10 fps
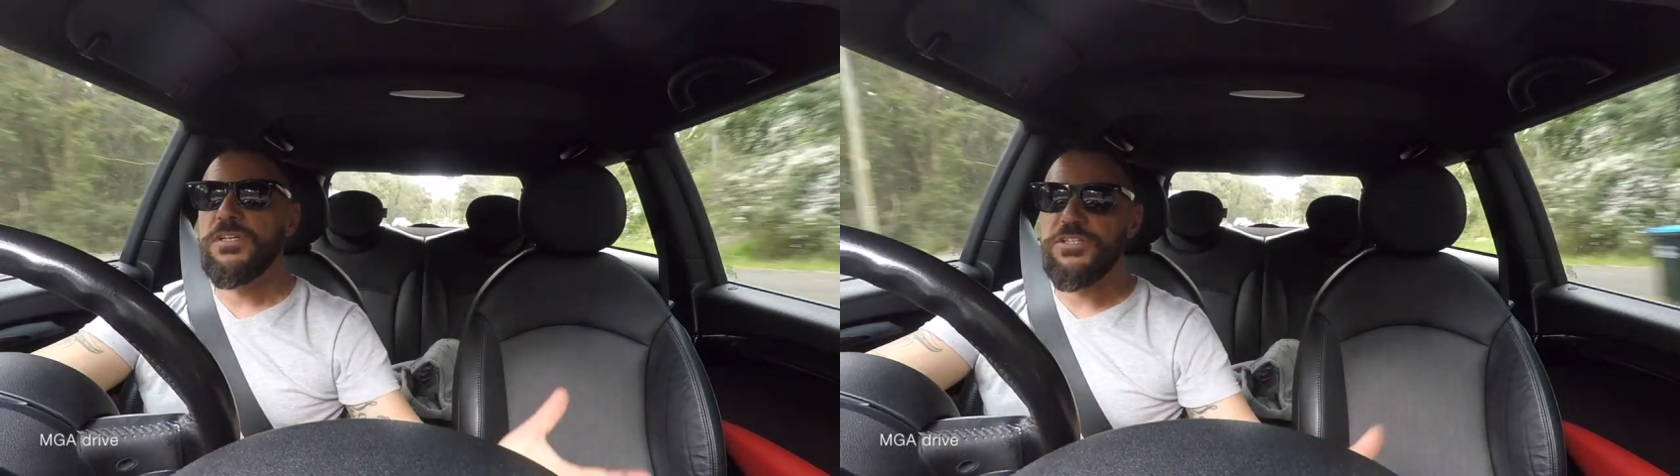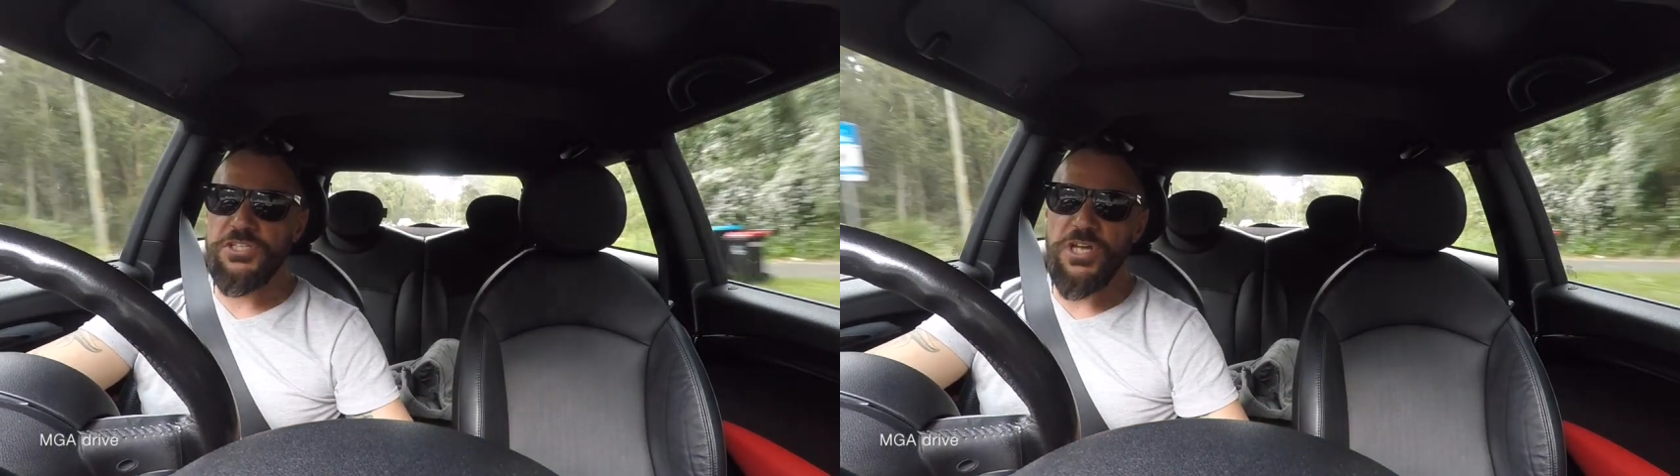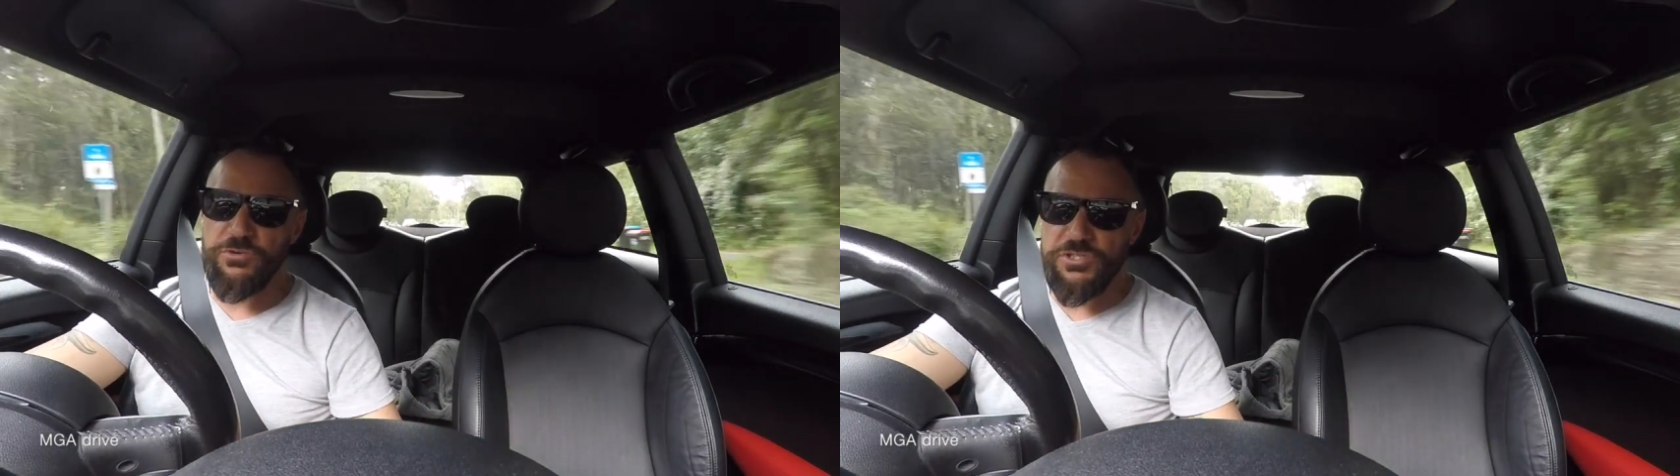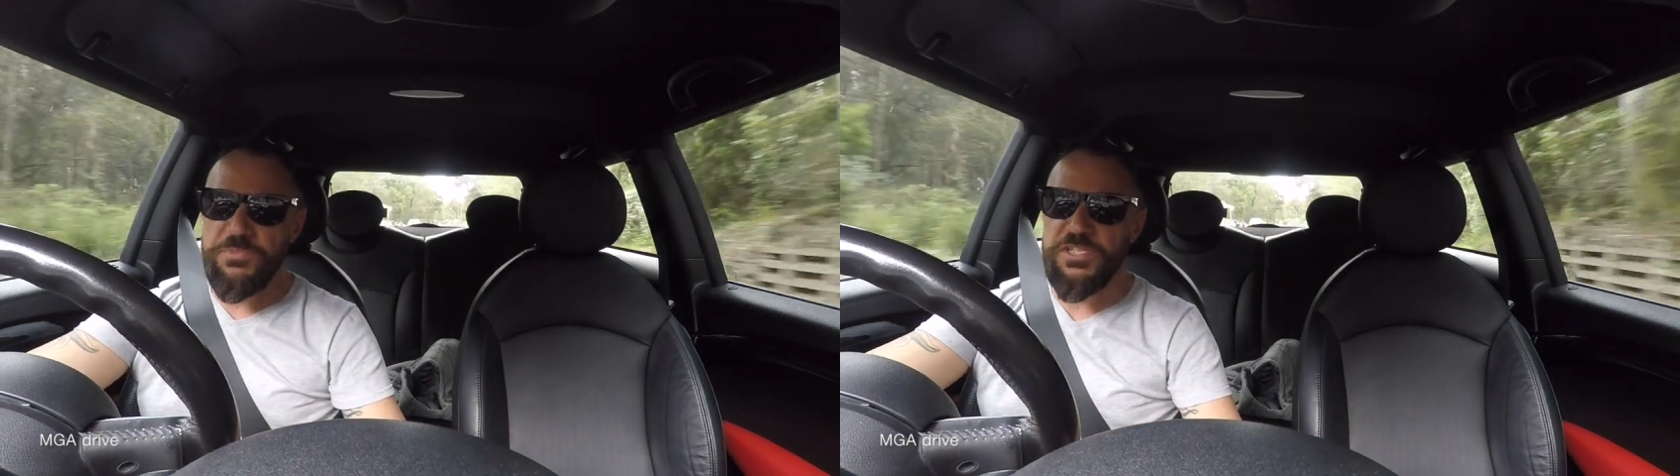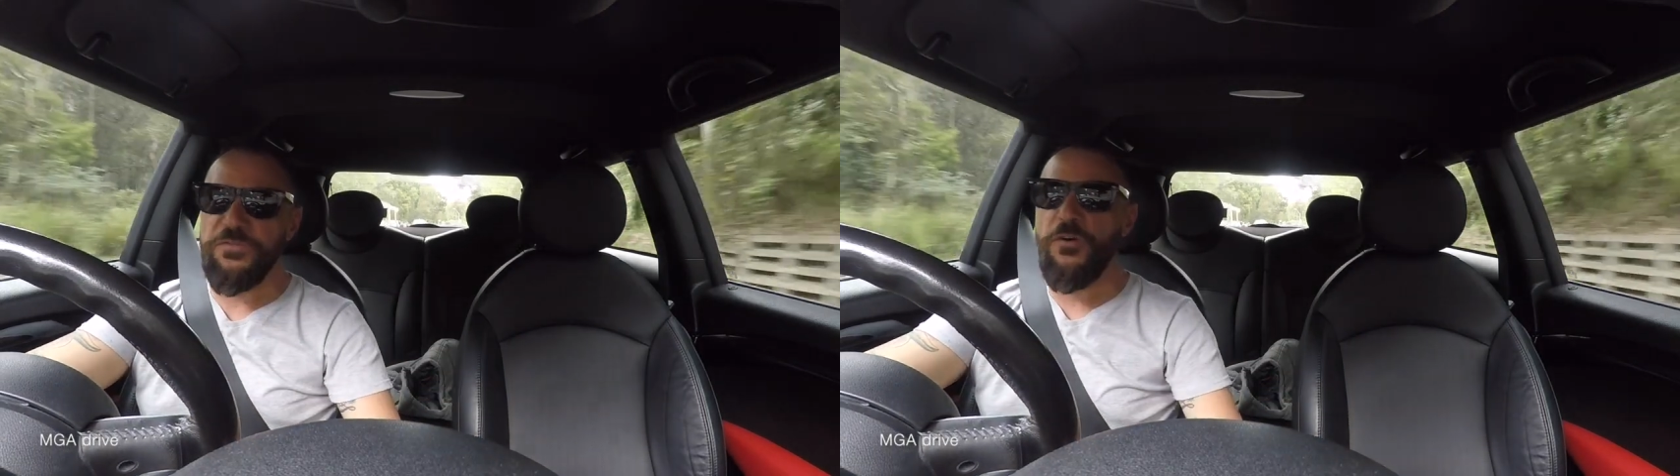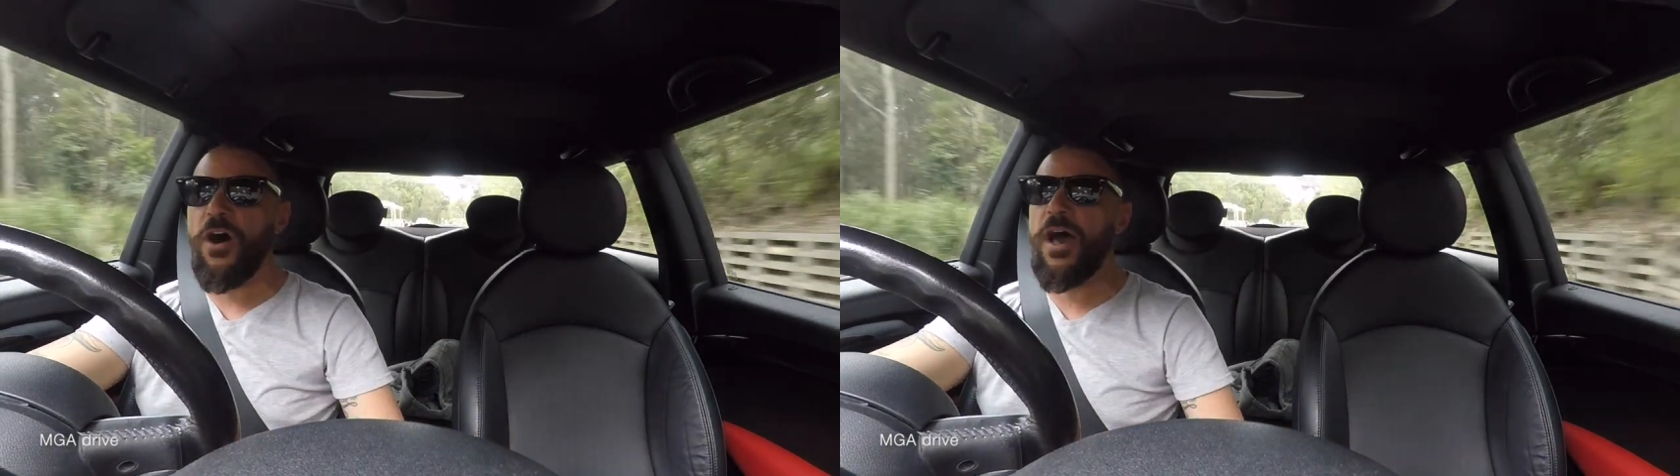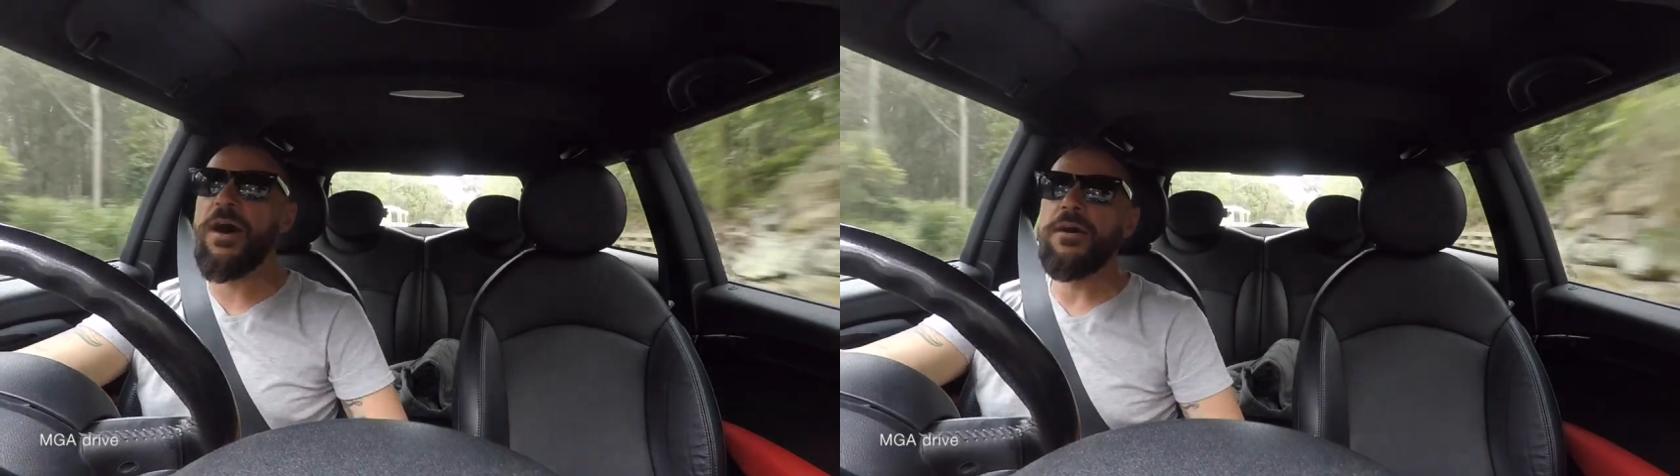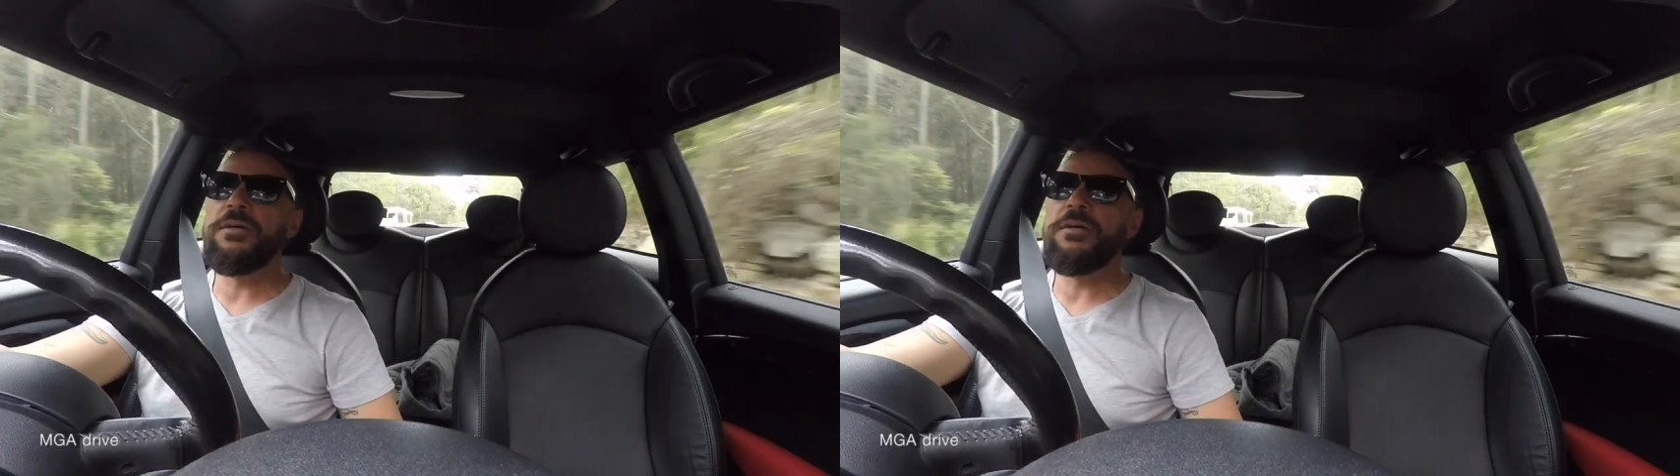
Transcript: didn't know it was a misfire.